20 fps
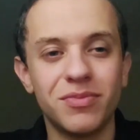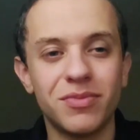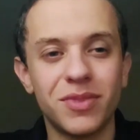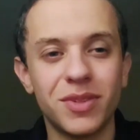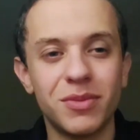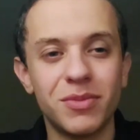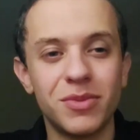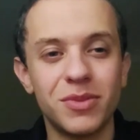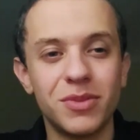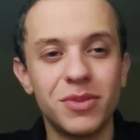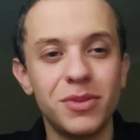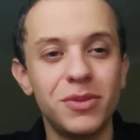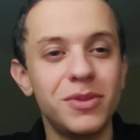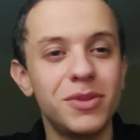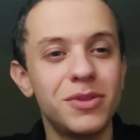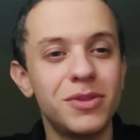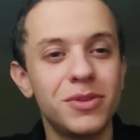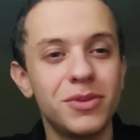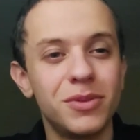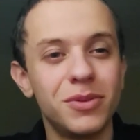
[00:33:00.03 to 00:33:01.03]
I'm sorry
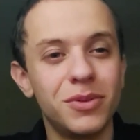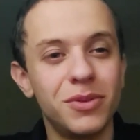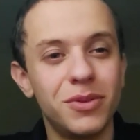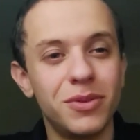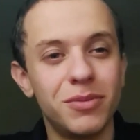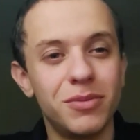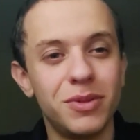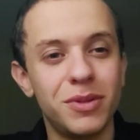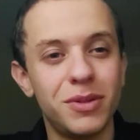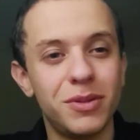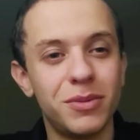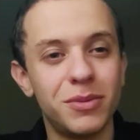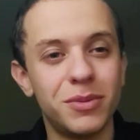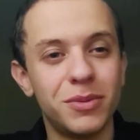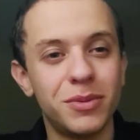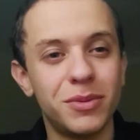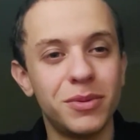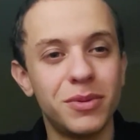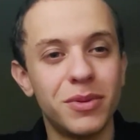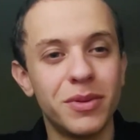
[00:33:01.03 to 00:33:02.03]
to all the
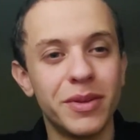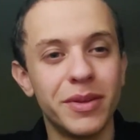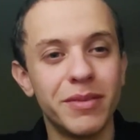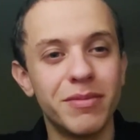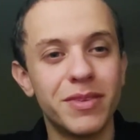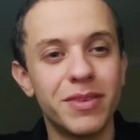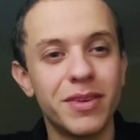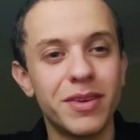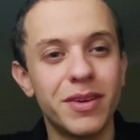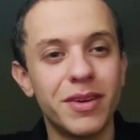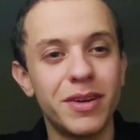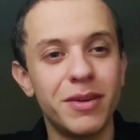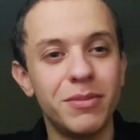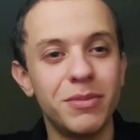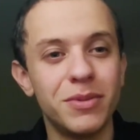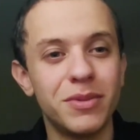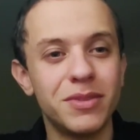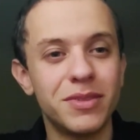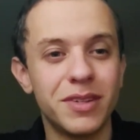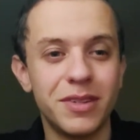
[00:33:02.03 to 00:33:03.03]
people that I
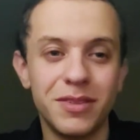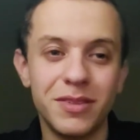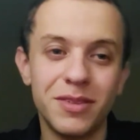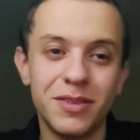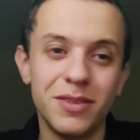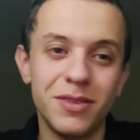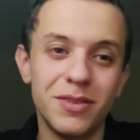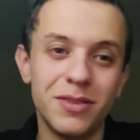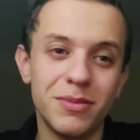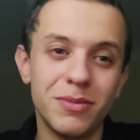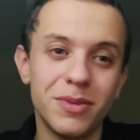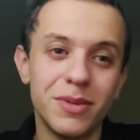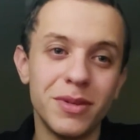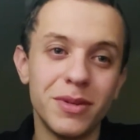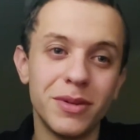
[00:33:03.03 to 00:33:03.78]
pretended to be